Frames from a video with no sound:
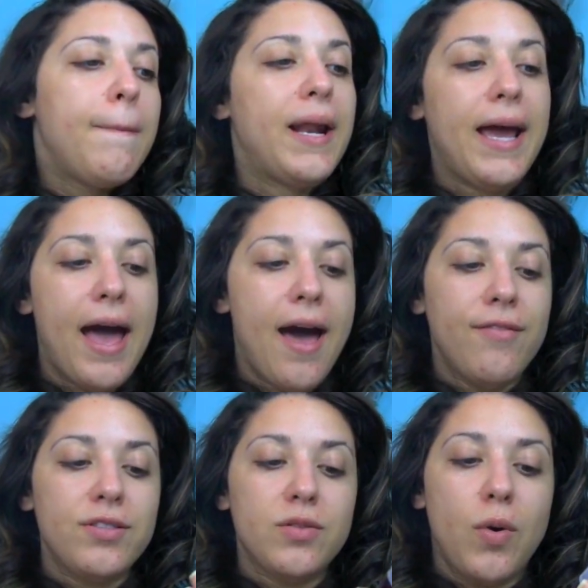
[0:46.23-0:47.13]
but I
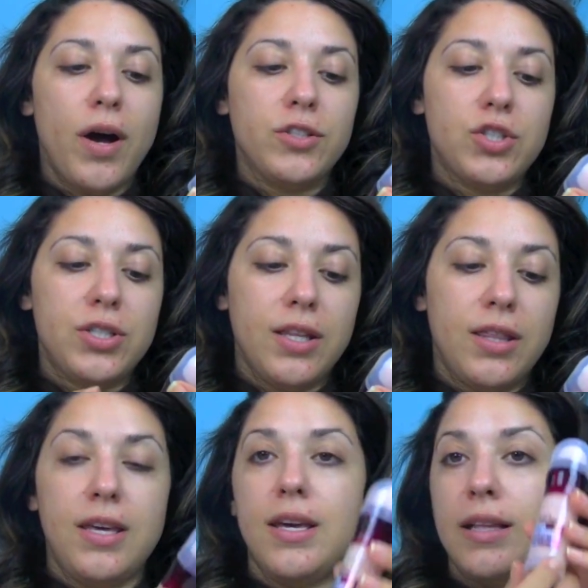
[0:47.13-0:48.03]
have swatched
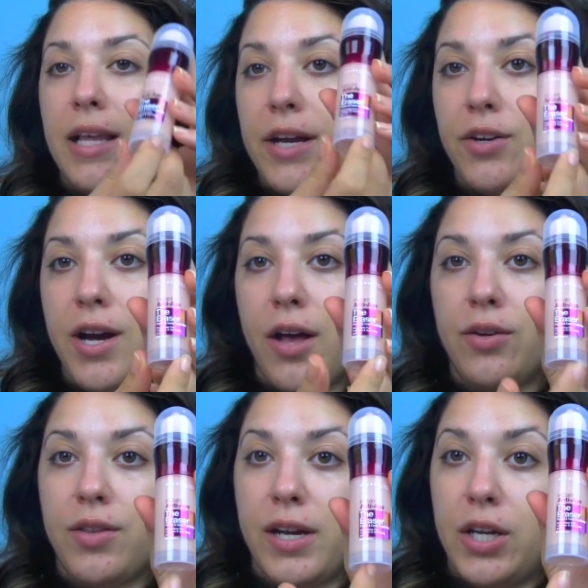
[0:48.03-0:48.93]
the lighter
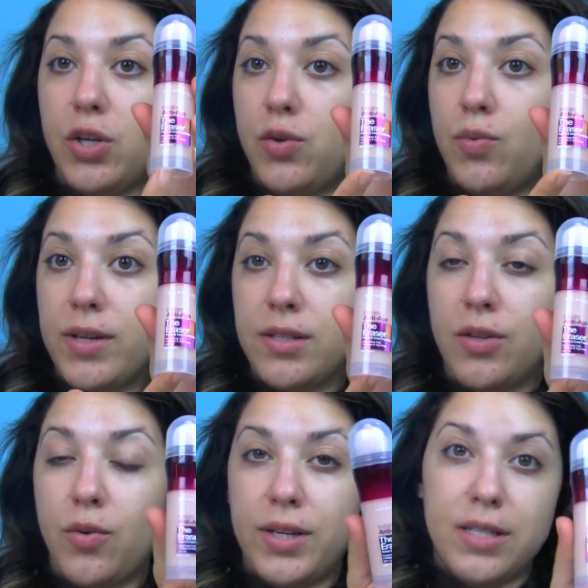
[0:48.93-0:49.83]
color that I knew
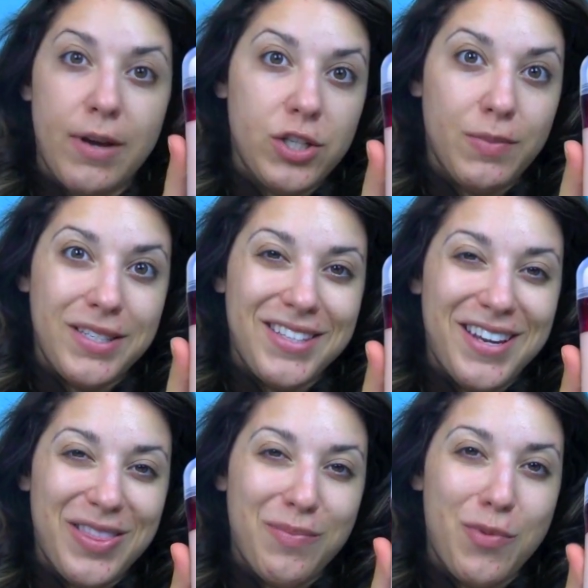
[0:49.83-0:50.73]
wasn't going to match my
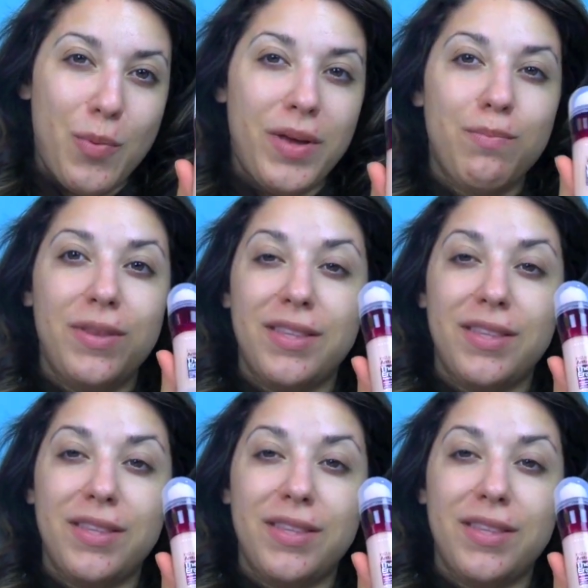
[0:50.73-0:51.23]
skin at the moment,